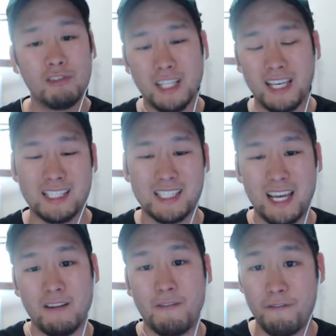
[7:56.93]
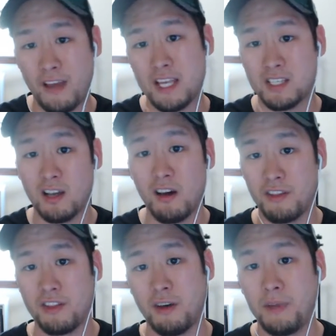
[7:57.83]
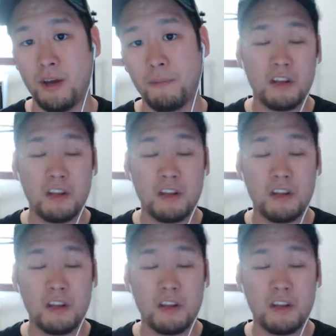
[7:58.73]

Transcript: really excited face on the thumbnail.